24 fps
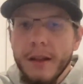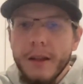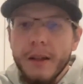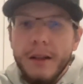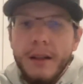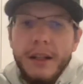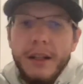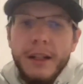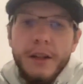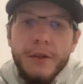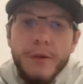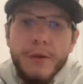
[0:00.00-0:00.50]

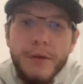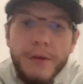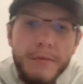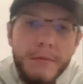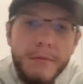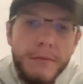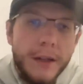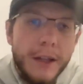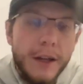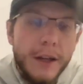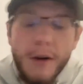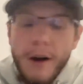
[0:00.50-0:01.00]
Neil
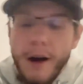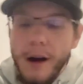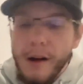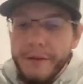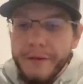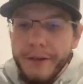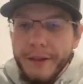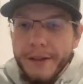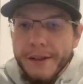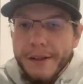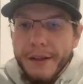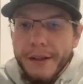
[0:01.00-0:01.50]

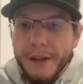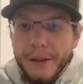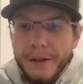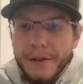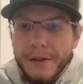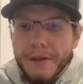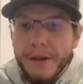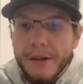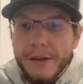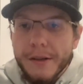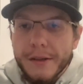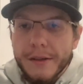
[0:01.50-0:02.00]
obviously
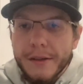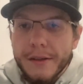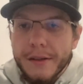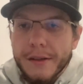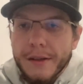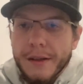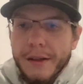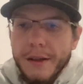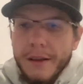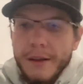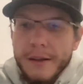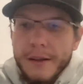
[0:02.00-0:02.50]

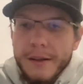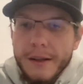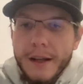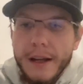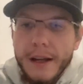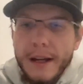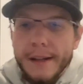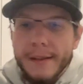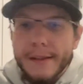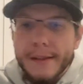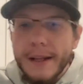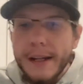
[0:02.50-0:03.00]
trusts this
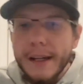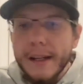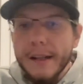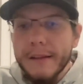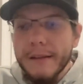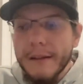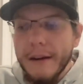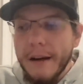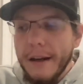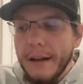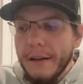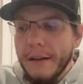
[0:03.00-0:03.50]
guy,
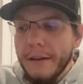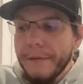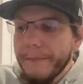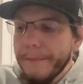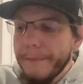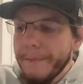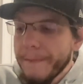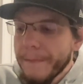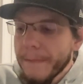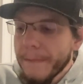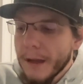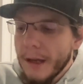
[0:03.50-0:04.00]
Tyler Allen.
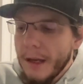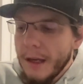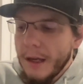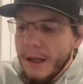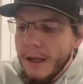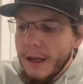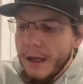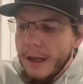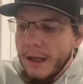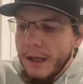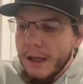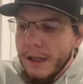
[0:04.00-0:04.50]

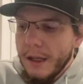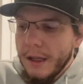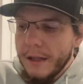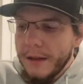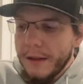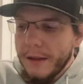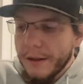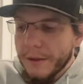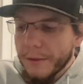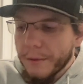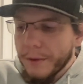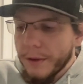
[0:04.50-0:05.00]
He
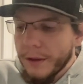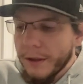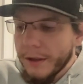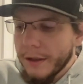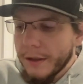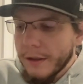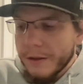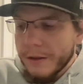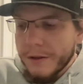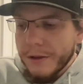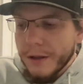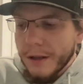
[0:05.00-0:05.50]
did a really
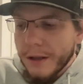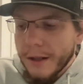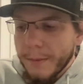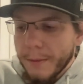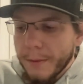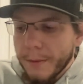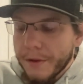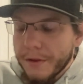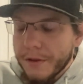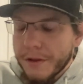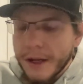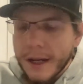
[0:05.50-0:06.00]
good job
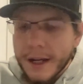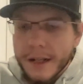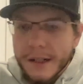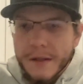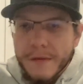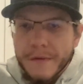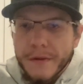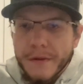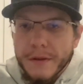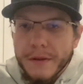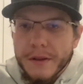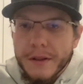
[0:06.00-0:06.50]
with
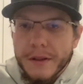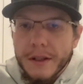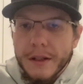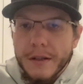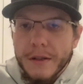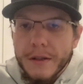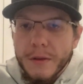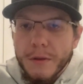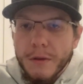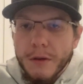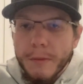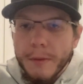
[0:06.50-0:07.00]
Jacksonville
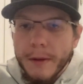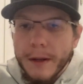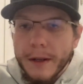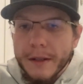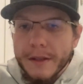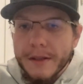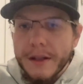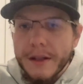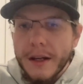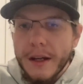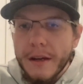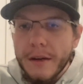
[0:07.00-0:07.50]
State's quarterback
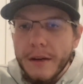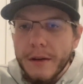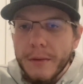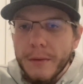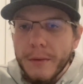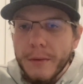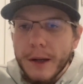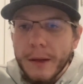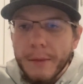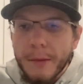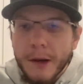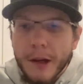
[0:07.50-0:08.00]
Zion
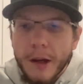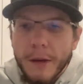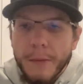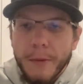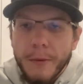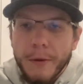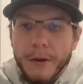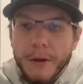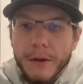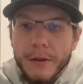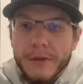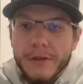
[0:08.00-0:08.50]
Webb a
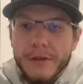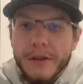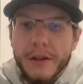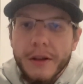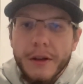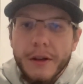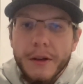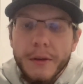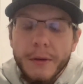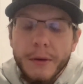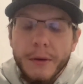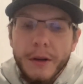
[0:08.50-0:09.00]
couple years
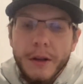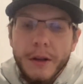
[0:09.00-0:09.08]
ago,